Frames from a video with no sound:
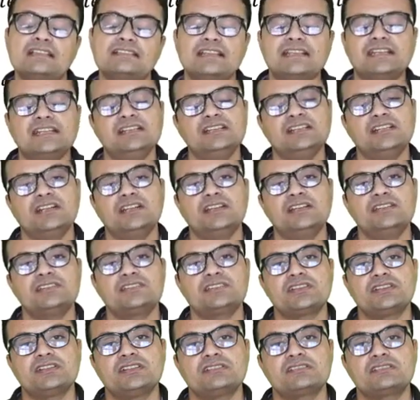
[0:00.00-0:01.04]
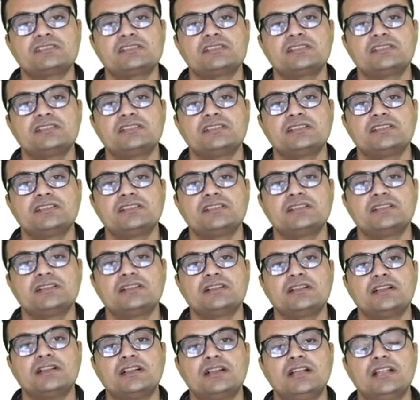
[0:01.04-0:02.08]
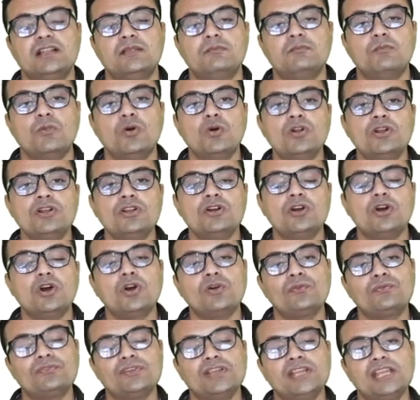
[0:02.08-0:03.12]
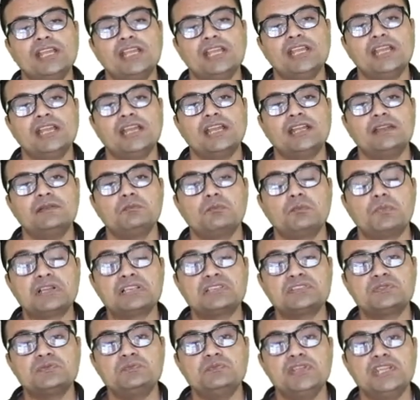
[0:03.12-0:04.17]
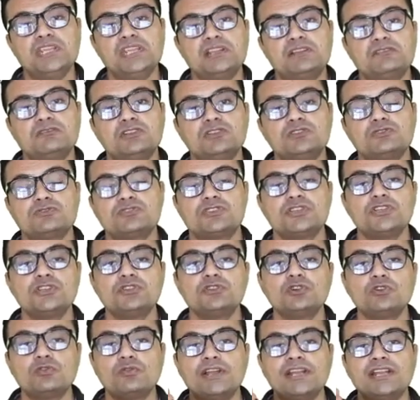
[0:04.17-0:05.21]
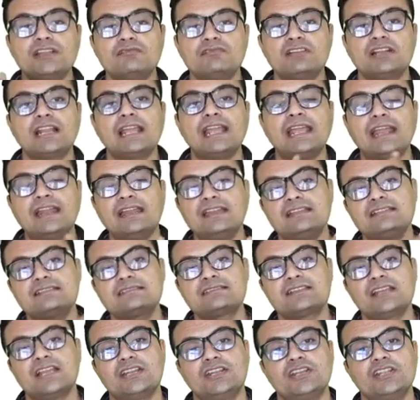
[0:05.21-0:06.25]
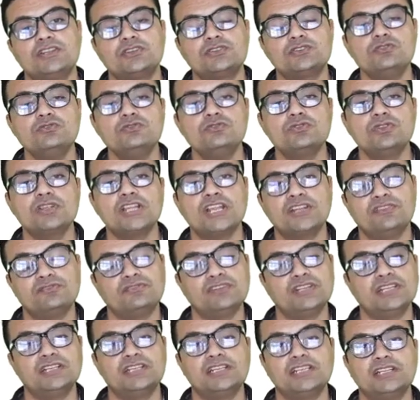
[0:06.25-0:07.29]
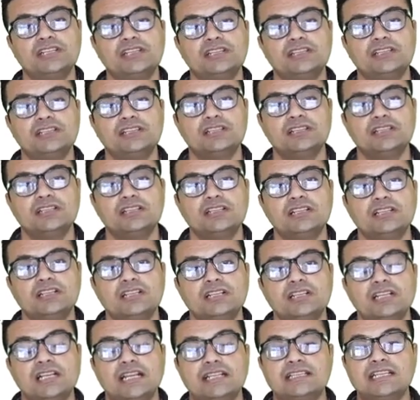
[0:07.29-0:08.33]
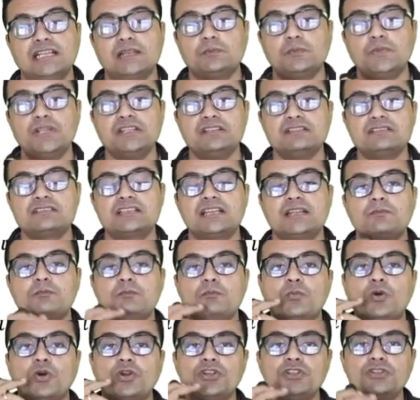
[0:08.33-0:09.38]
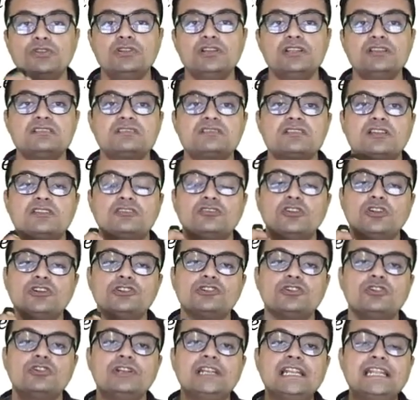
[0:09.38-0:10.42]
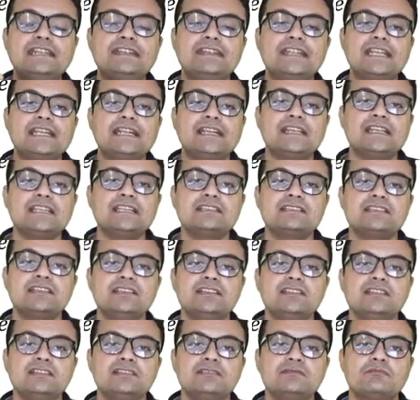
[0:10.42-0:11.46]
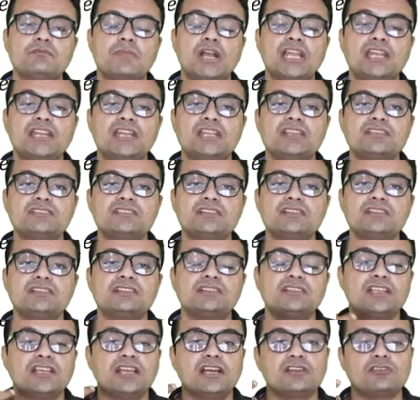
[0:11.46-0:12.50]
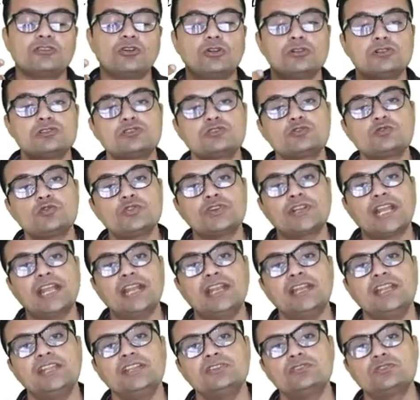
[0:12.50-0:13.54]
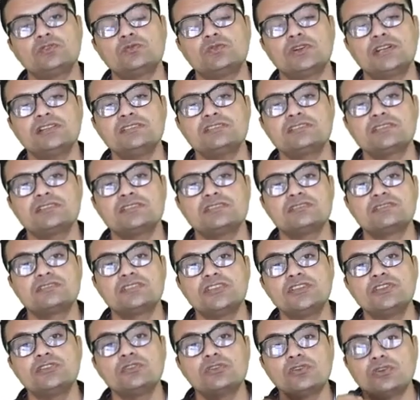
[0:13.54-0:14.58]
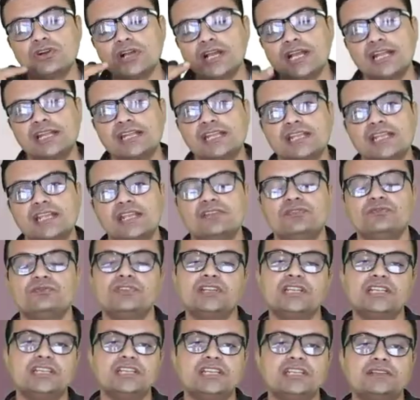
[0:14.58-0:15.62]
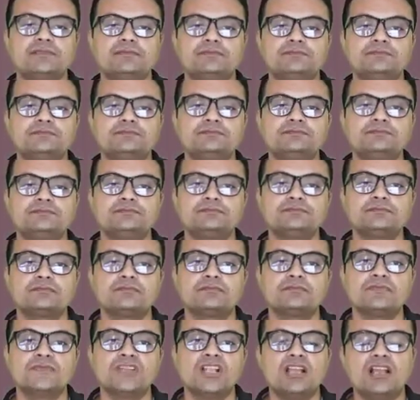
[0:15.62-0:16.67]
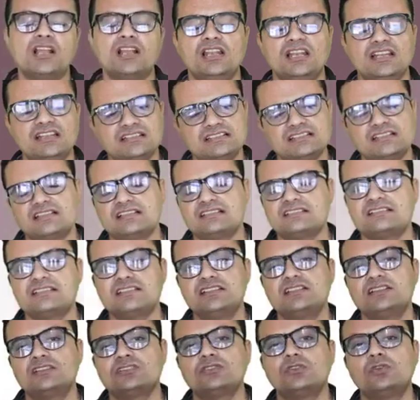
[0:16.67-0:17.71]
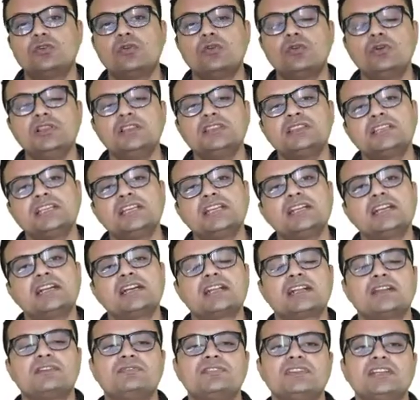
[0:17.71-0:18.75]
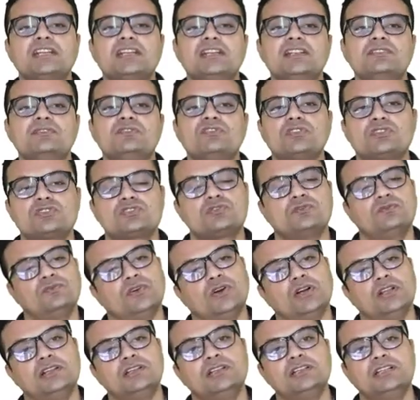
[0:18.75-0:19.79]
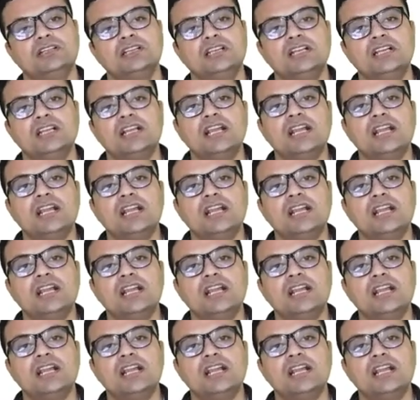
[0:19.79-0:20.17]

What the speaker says: Second condition is mod of an must be equal to 0 whenever n is tending to infinity. And that means that modulus are not only decreasing by nature, they are also tending towards zero at infinity. Let us consider the whole thing graphically first of all.